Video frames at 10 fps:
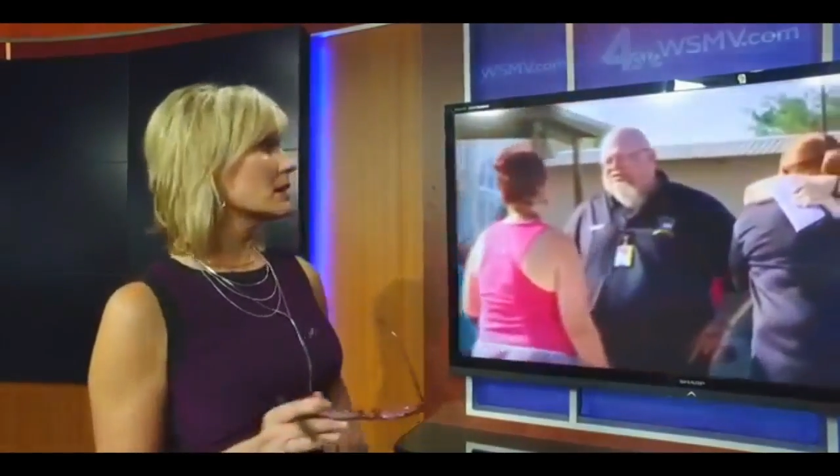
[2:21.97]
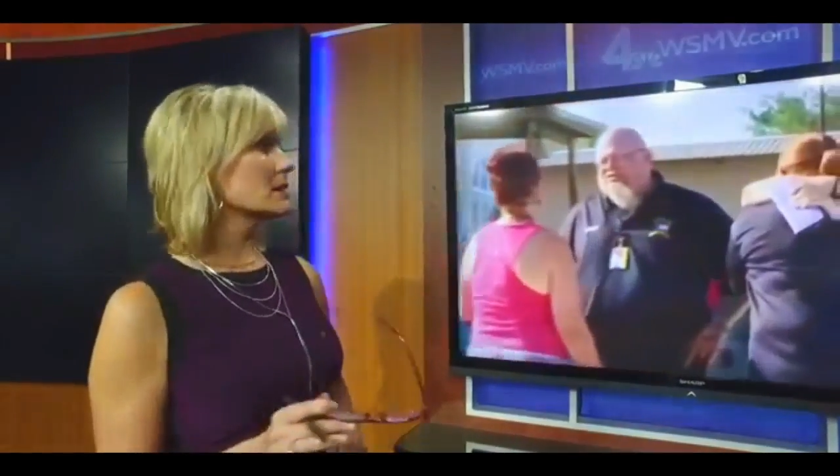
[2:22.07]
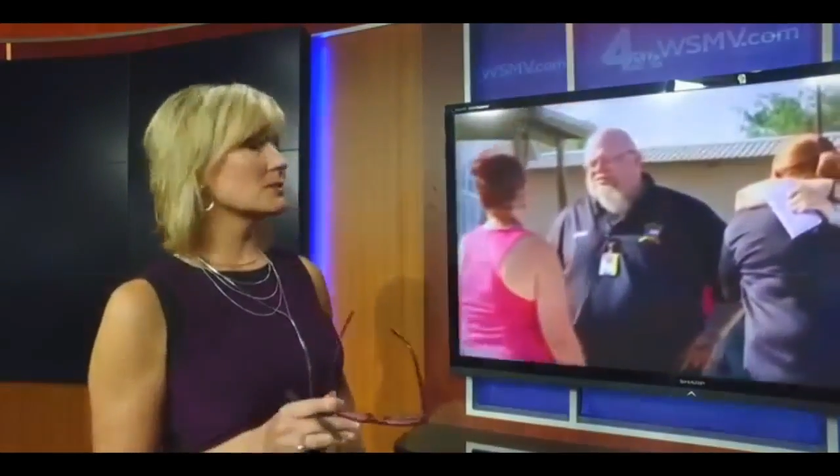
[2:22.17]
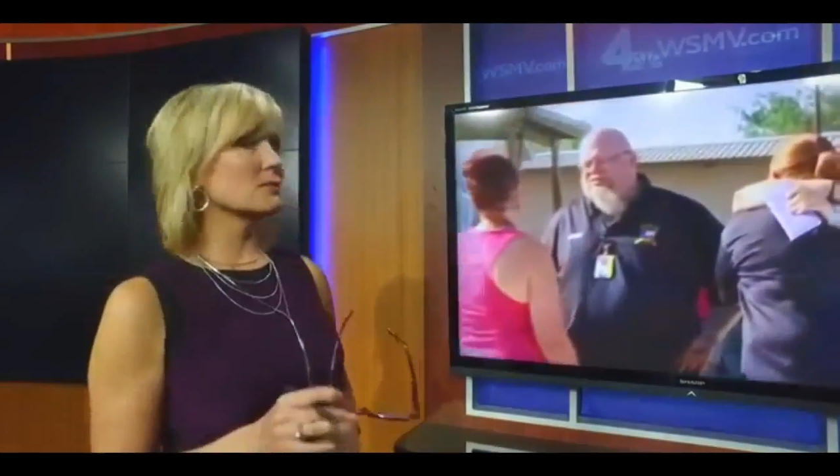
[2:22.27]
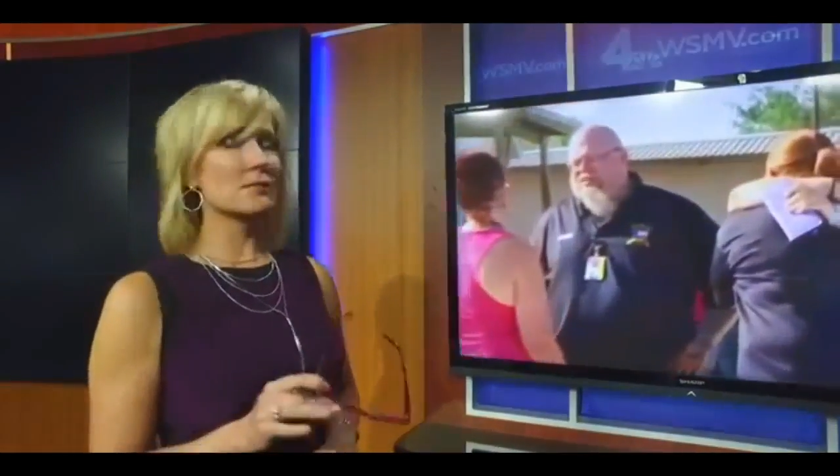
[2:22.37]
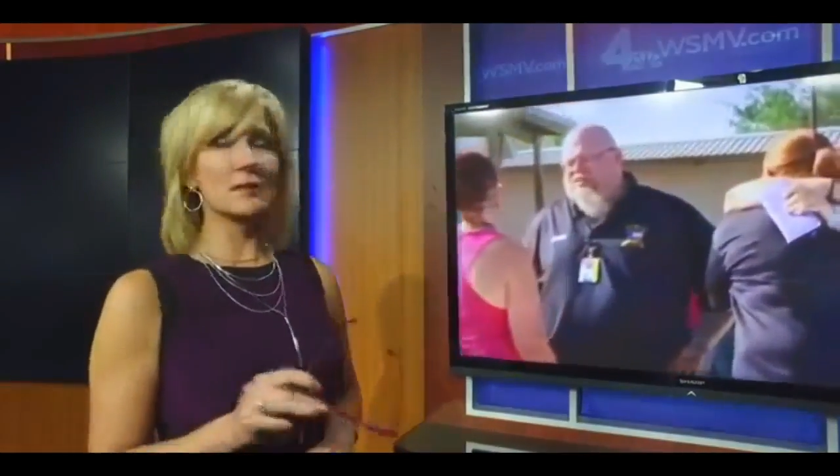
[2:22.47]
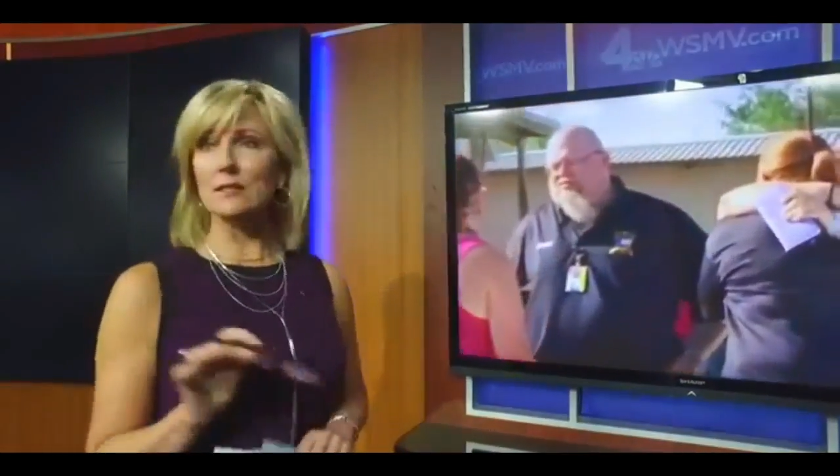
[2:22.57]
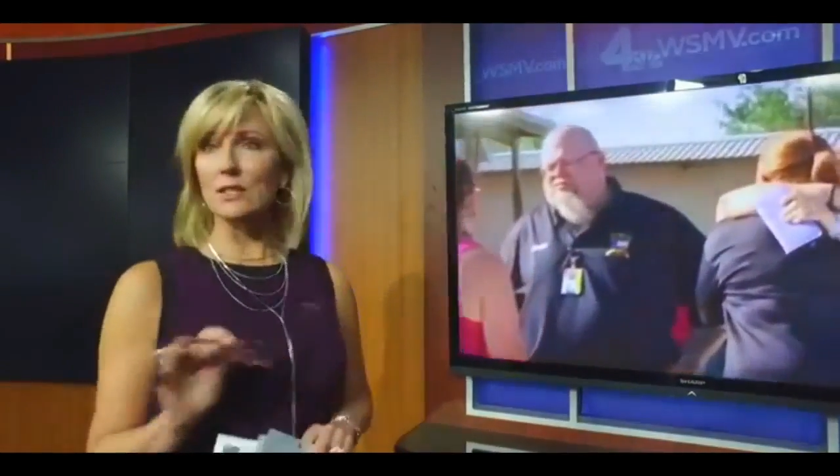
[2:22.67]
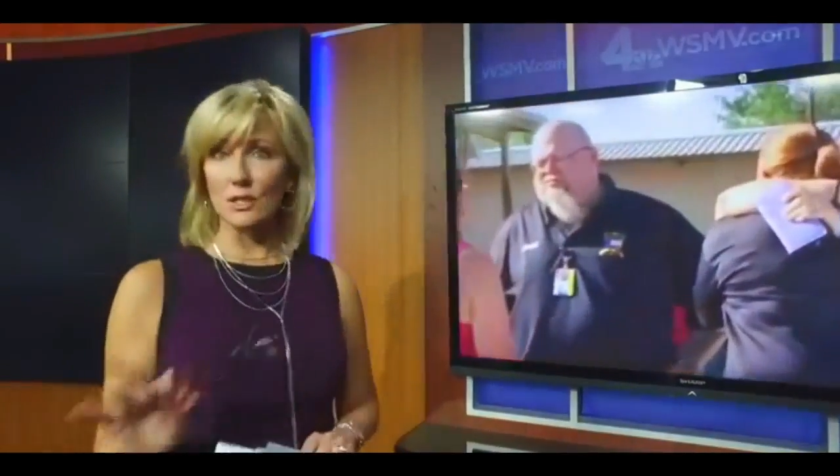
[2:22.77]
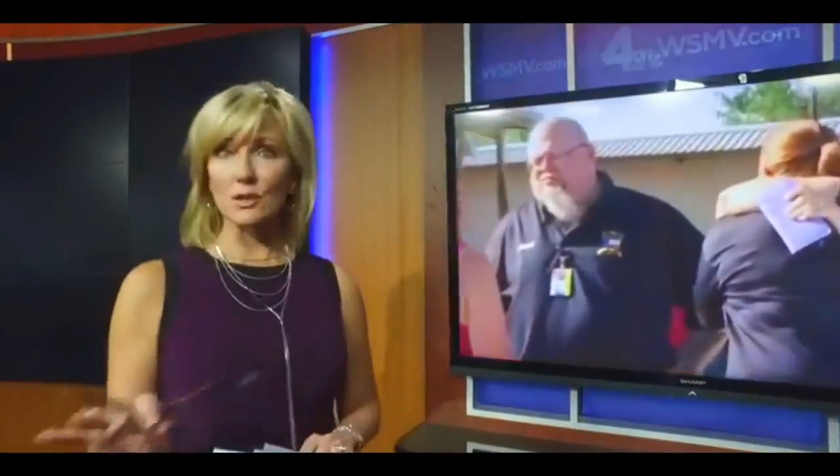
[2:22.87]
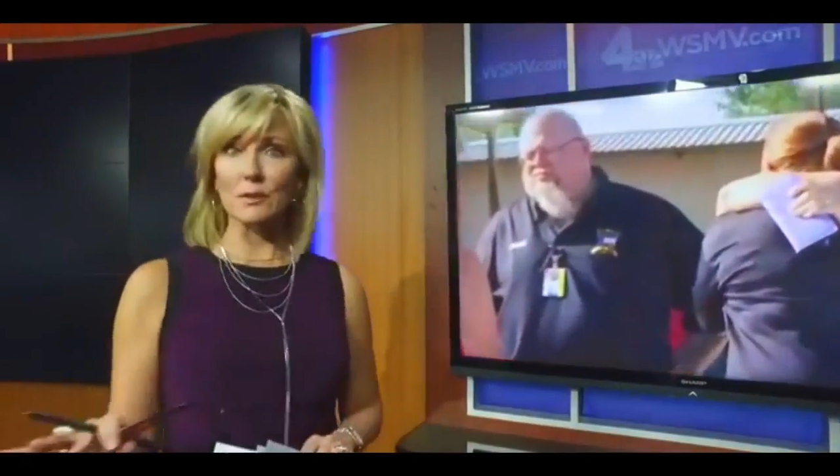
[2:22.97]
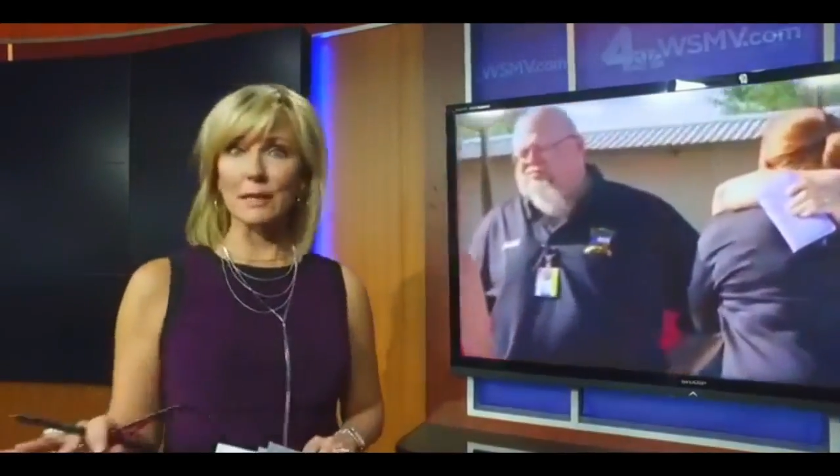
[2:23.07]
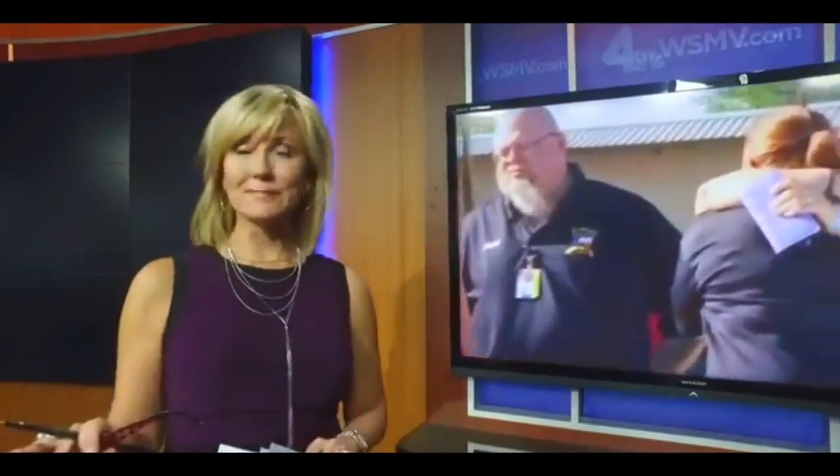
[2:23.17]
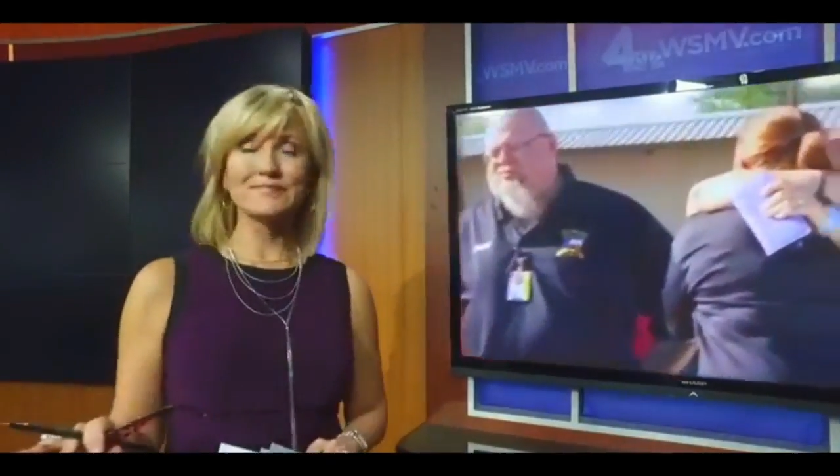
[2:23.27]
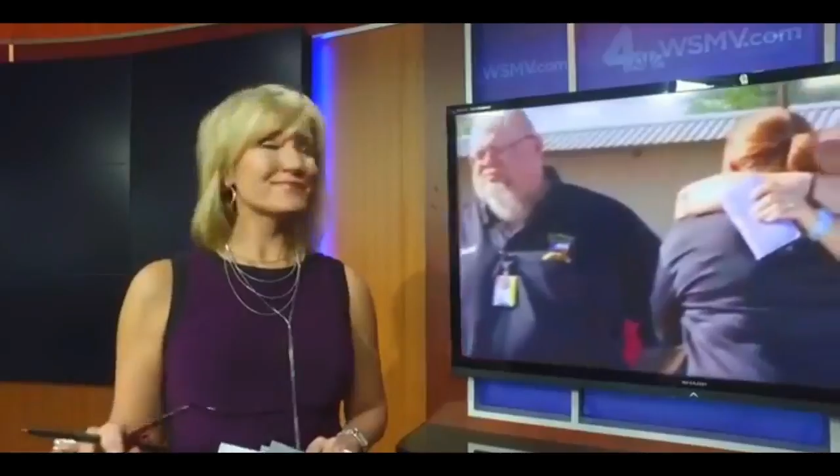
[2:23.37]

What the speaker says: is disturbing